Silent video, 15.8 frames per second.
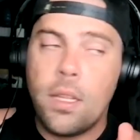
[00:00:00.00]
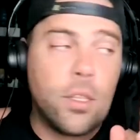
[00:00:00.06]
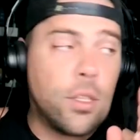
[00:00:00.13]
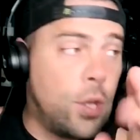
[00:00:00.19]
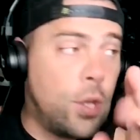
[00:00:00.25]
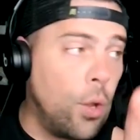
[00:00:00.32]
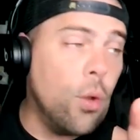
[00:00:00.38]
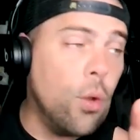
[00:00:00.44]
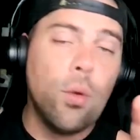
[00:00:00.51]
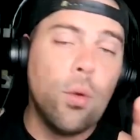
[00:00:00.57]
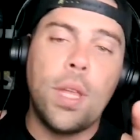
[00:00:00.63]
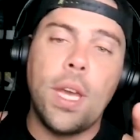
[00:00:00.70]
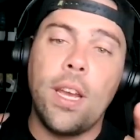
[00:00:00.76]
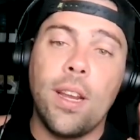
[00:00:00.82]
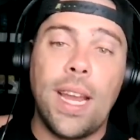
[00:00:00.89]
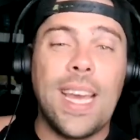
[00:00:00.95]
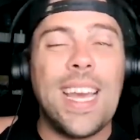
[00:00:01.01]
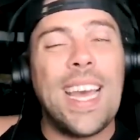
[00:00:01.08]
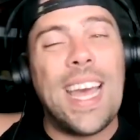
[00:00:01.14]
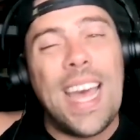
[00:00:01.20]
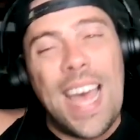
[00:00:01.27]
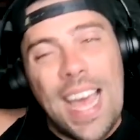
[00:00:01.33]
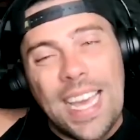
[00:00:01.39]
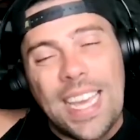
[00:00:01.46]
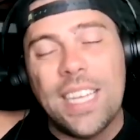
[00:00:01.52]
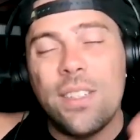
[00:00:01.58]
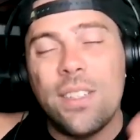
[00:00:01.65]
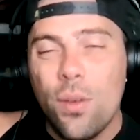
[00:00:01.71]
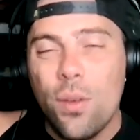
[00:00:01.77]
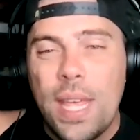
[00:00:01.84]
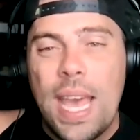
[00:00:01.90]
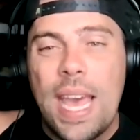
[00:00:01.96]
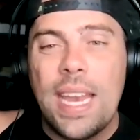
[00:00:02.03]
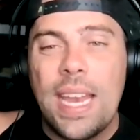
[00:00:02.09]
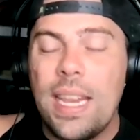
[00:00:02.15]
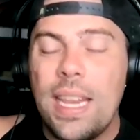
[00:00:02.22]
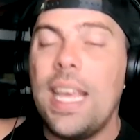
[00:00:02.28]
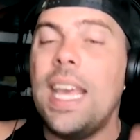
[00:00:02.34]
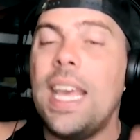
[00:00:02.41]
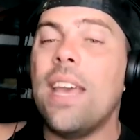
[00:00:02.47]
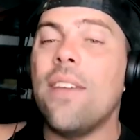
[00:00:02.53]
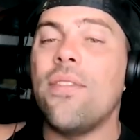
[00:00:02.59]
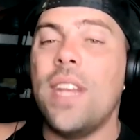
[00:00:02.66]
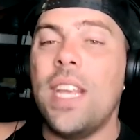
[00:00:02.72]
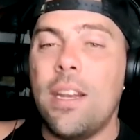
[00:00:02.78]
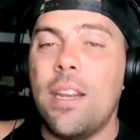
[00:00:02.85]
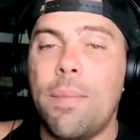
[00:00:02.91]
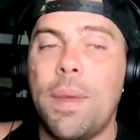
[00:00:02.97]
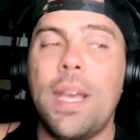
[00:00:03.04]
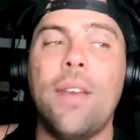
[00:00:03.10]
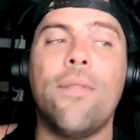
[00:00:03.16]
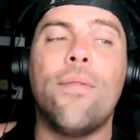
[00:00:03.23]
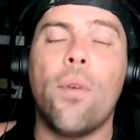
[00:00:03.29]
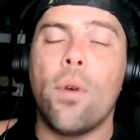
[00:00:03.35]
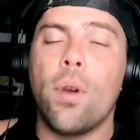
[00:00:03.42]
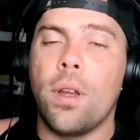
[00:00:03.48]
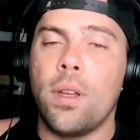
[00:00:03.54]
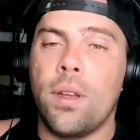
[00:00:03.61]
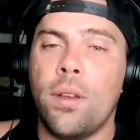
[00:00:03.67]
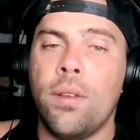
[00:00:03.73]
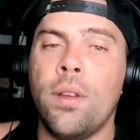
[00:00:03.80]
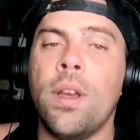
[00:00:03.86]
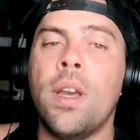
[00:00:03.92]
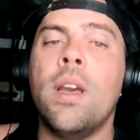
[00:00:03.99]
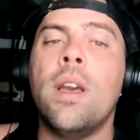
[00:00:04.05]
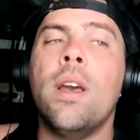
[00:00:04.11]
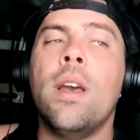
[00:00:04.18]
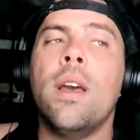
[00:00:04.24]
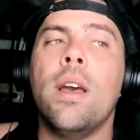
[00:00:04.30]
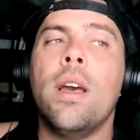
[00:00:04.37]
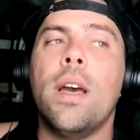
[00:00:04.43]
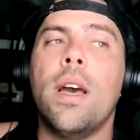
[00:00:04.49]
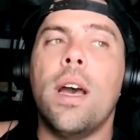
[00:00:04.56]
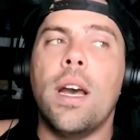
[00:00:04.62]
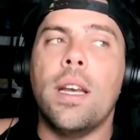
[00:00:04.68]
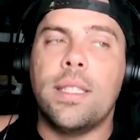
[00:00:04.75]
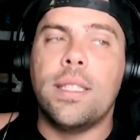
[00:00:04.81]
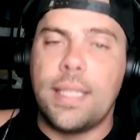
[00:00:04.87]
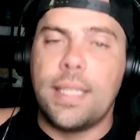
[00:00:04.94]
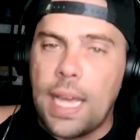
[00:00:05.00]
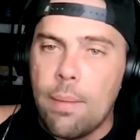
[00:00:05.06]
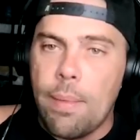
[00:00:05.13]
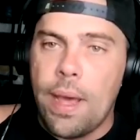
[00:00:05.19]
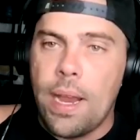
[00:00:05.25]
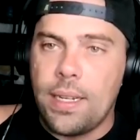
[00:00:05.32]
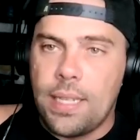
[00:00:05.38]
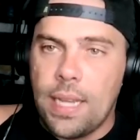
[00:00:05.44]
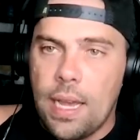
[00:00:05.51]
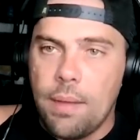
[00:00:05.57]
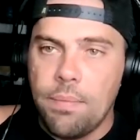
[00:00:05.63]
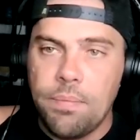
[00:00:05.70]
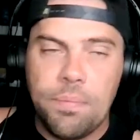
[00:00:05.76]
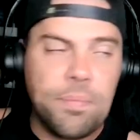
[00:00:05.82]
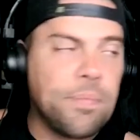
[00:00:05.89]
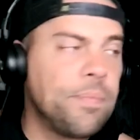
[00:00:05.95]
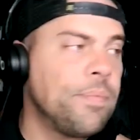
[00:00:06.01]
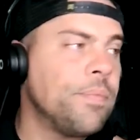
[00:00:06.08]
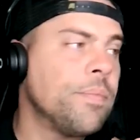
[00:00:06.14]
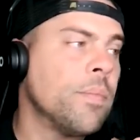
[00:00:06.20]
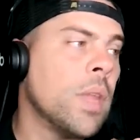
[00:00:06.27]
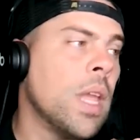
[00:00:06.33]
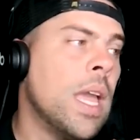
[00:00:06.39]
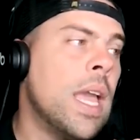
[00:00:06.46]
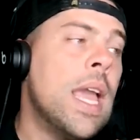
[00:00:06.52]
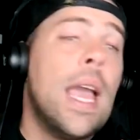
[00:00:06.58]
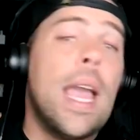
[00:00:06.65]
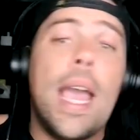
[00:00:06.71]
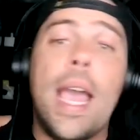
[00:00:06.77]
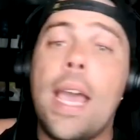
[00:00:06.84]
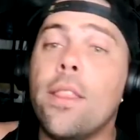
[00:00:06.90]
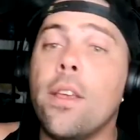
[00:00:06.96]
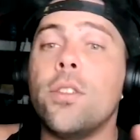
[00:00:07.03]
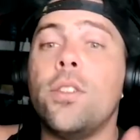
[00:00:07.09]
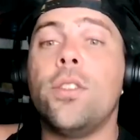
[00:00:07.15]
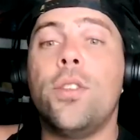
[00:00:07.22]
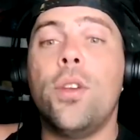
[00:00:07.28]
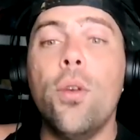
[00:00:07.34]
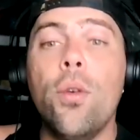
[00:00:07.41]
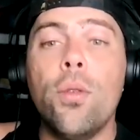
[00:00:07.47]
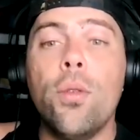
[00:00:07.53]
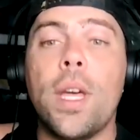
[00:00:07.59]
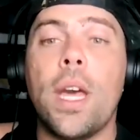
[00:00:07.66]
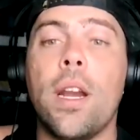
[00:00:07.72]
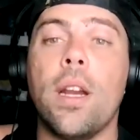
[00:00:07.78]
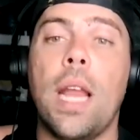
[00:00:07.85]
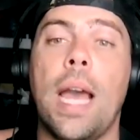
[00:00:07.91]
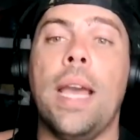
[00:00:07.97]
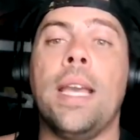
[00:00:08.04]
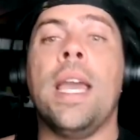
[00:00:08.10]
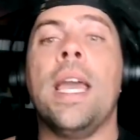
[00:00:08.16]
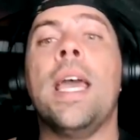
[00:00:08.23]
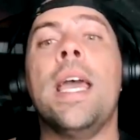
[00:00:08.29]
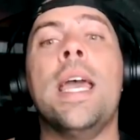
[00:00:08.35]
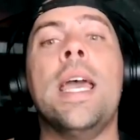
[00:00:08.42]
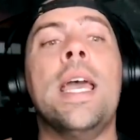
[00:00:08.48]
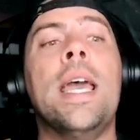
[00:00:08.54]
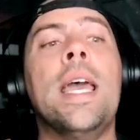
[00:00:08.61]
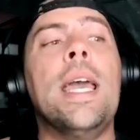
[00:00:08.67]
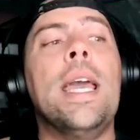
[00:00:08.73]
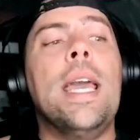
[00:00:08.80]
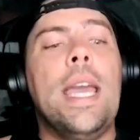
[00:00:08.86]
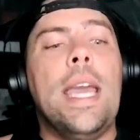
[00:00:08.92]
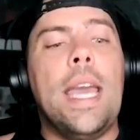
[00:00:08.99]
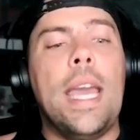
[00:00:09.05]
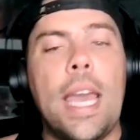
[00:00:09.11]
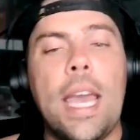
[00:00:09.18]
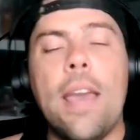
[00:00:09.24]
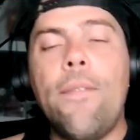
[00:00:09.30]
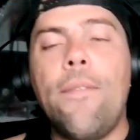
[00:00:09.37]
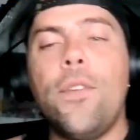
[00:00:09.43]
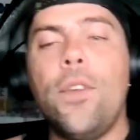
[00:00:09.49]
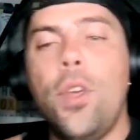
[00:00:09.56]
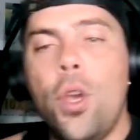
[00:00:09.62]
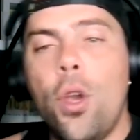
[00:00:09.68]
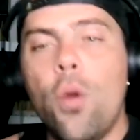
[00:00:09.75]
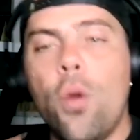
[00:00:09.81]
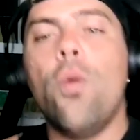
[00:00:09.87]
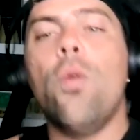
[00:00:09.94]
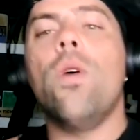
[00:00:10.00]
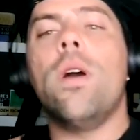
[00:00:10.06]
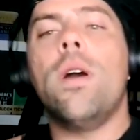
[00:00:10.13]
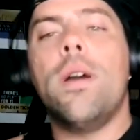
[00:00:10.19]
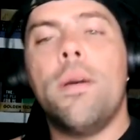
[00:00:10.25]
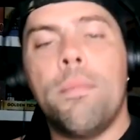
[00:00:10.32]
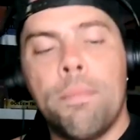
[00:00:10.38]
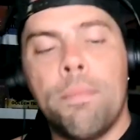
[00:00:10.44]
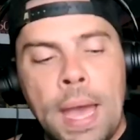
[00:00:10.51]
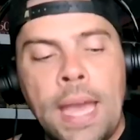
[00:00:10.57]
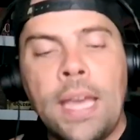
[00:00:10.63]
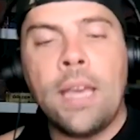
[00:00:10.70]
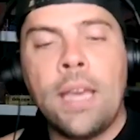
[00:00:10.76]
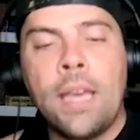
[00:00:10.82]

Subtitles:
Two that you're like, I can do that if need be for a set amount of time. And there's two that are like, if you make